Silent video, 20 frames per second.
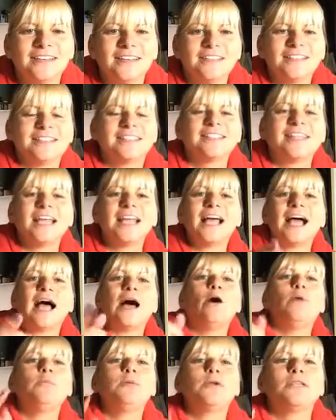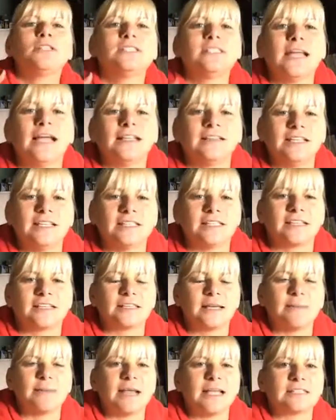Stay. On, I hope you can stay on, Lisa, because
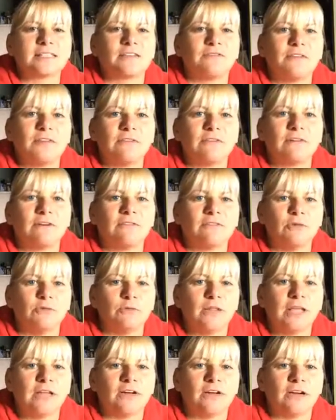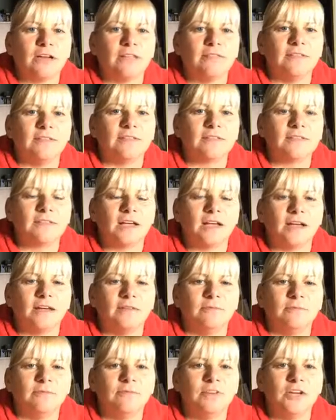I'm going to ask a favor of you later in this
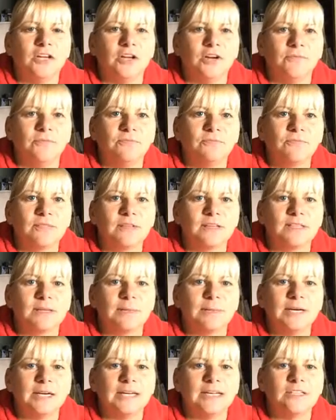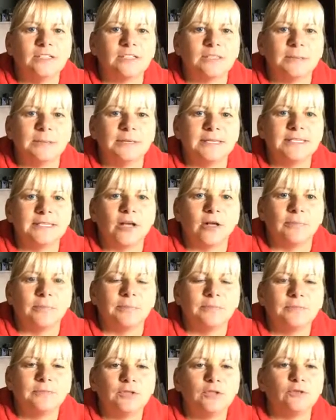um, video because I'm going to need somebody's help
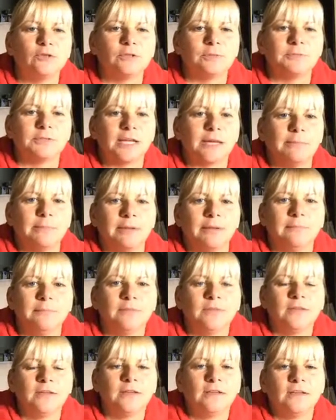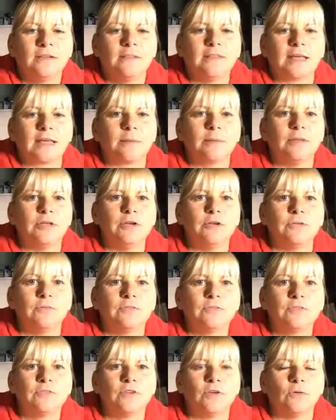to do some typing. And that could be you.
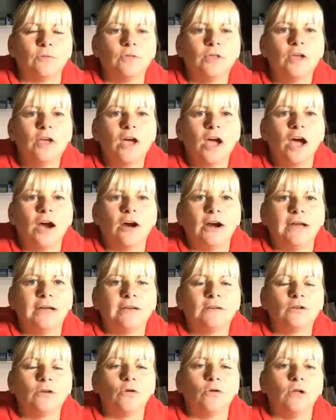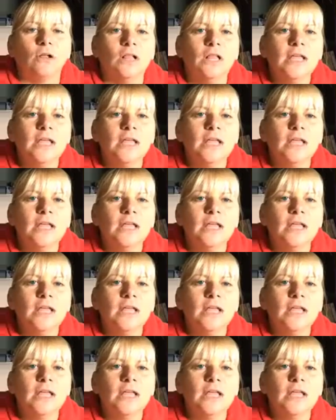So, all right, cool.